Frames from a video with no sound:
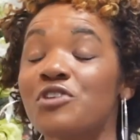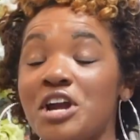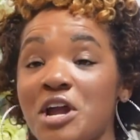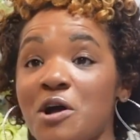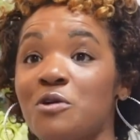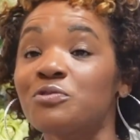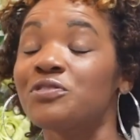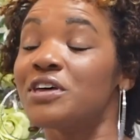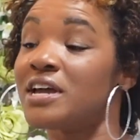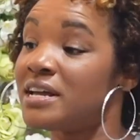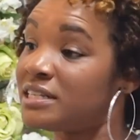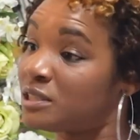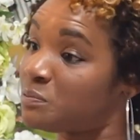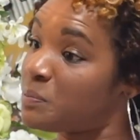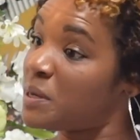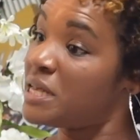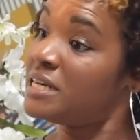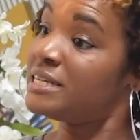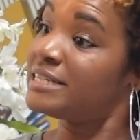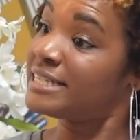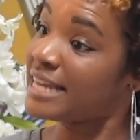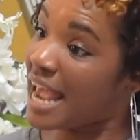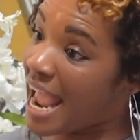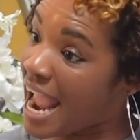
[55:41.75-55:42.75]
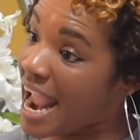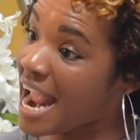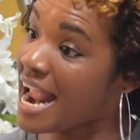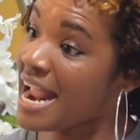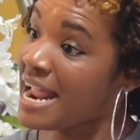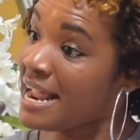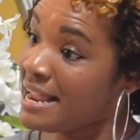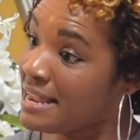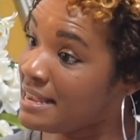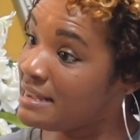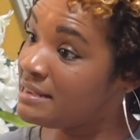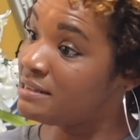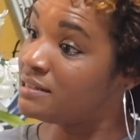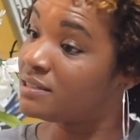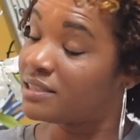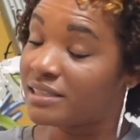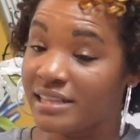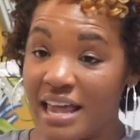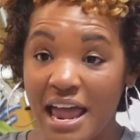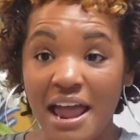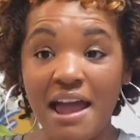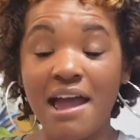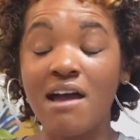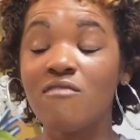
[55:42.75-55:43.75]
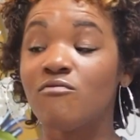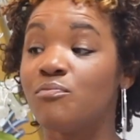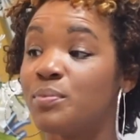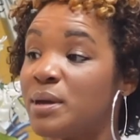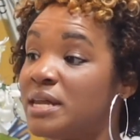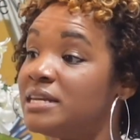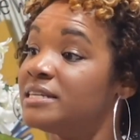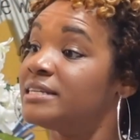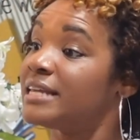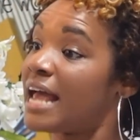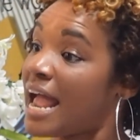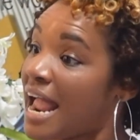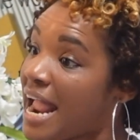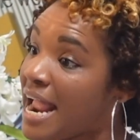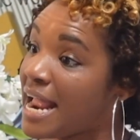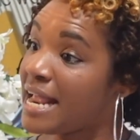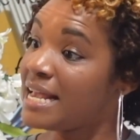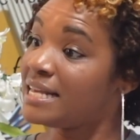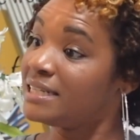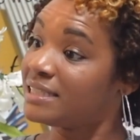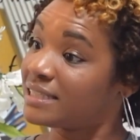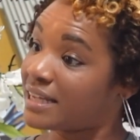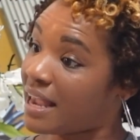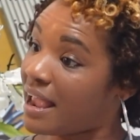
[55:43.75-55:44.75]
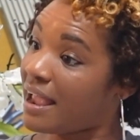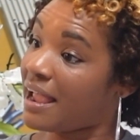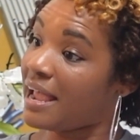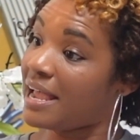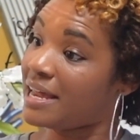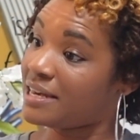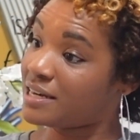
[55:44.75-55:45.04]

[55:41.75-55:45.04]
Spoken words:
For real, there's been days. There have been days, Candice.